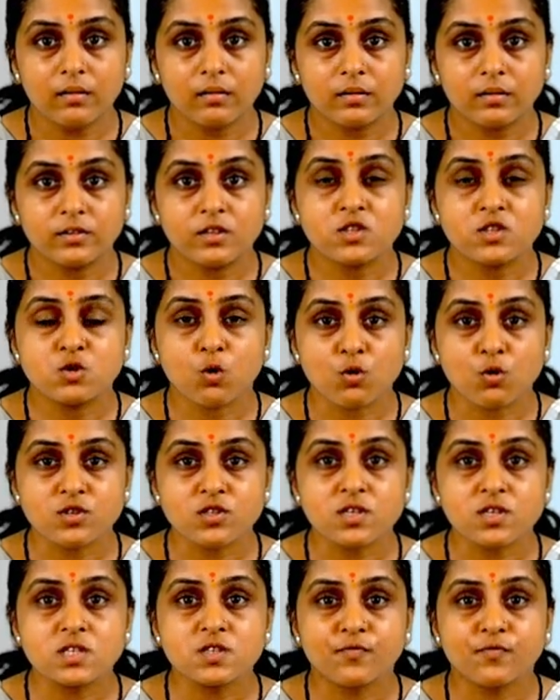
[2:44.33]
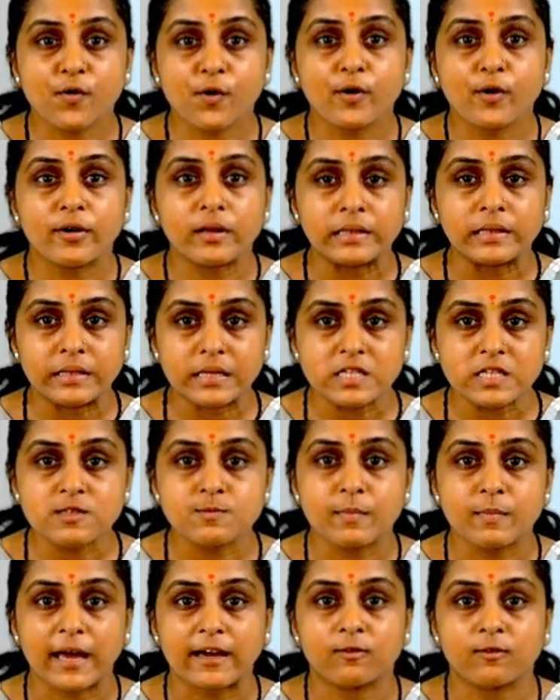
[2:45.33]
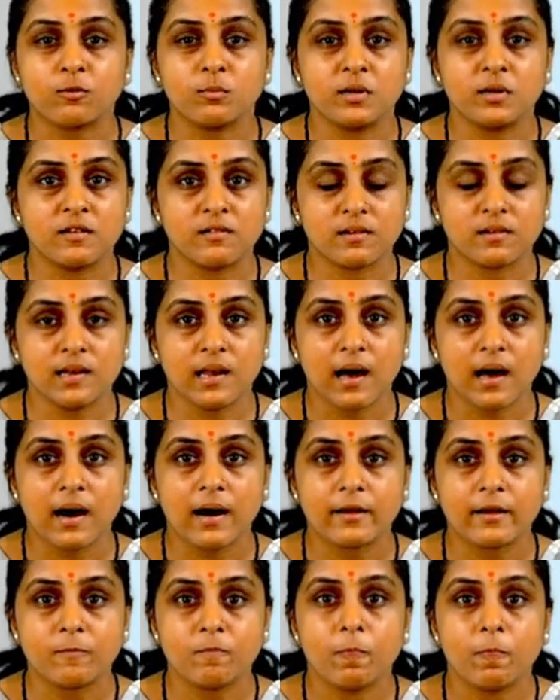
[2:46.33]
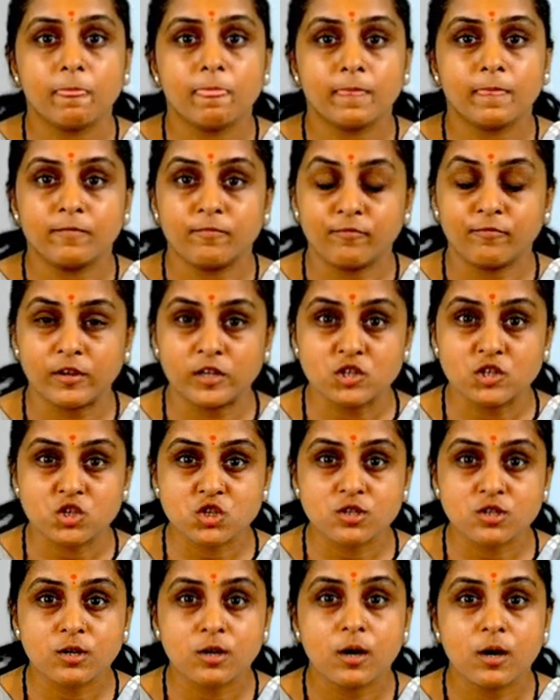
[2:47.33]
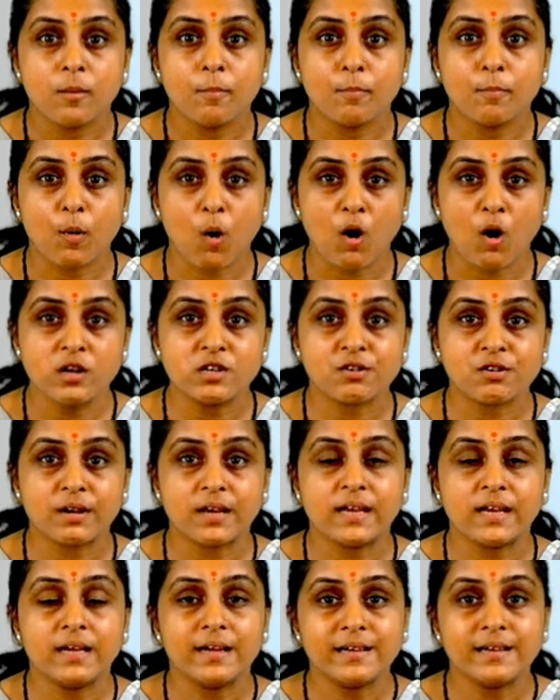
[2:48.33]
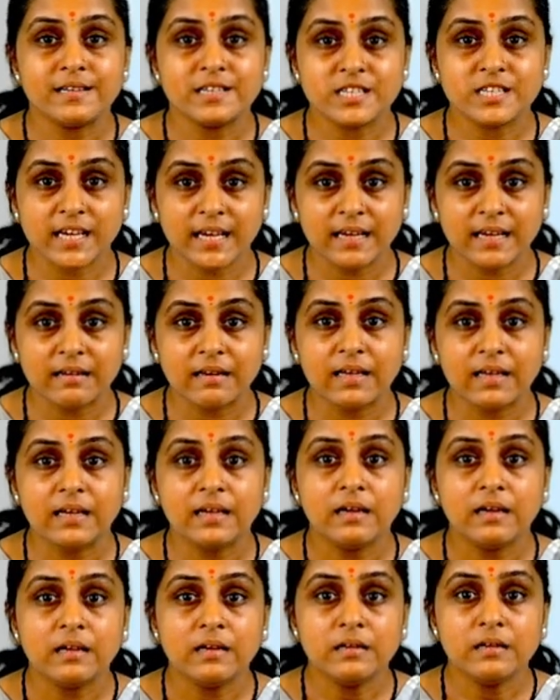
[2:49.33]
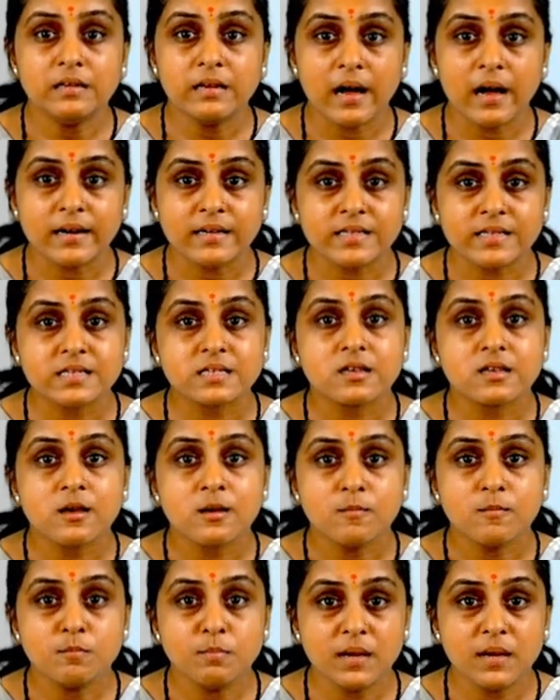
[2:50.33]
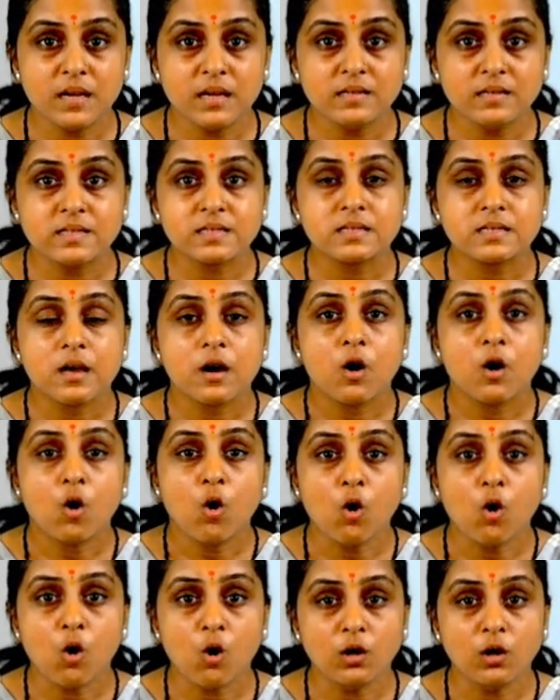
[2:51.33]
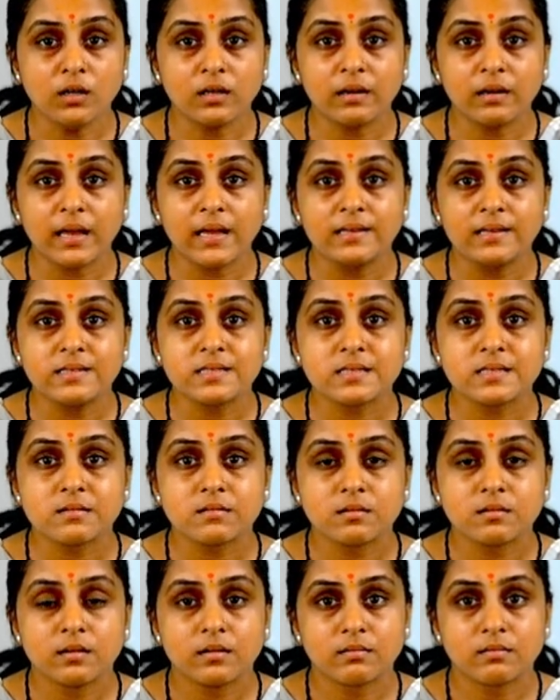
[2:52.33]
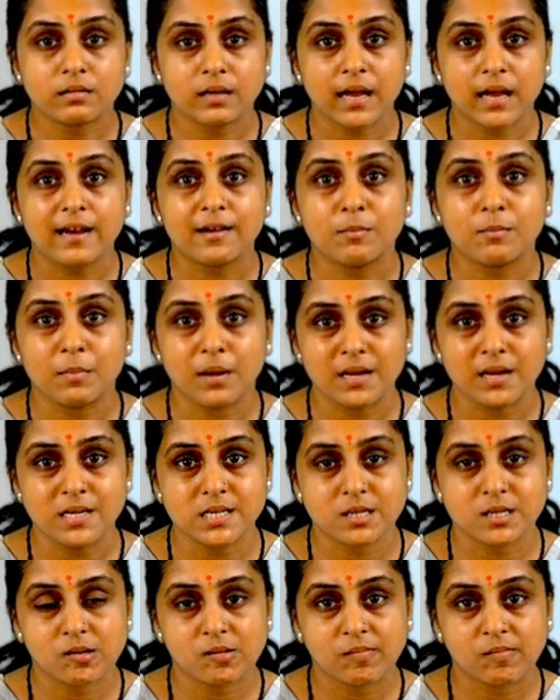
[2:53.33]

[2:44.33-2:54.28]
The sources for this macro mineral are fish, poultry, dairy, nuts, beans, whole grains and meat.